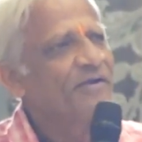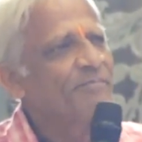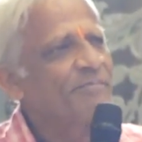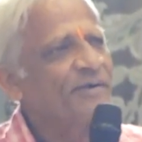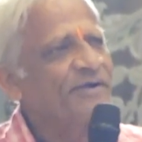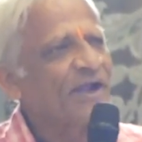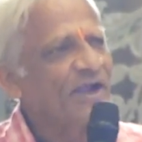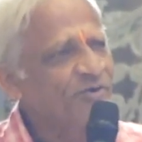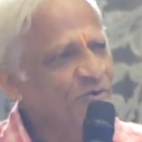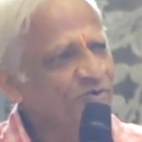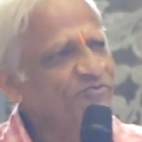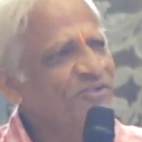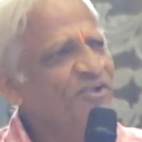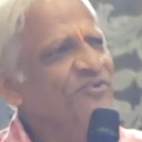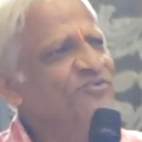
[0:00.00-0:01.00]
But I don't
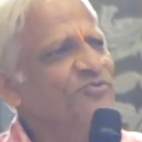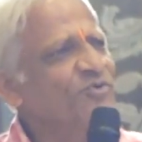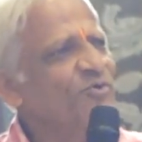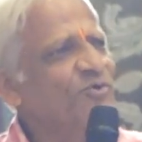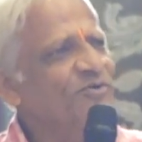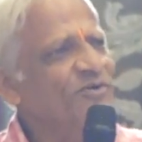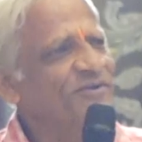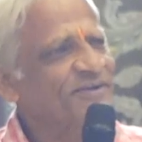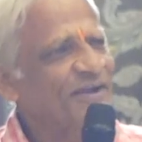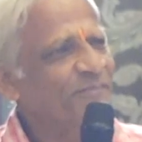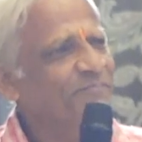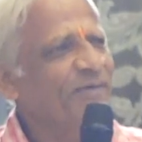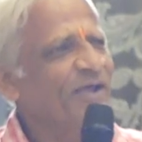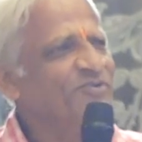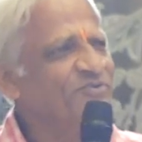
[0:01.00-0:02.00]
think so it
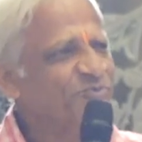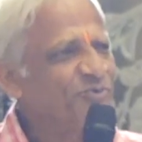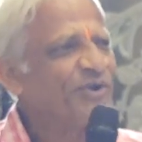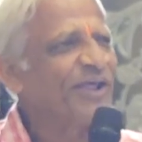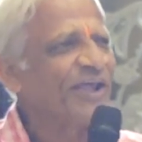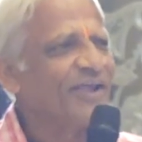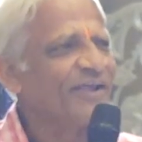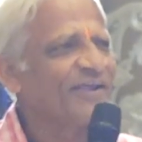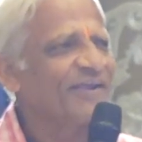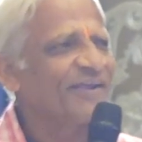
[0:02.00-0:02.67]
applies today.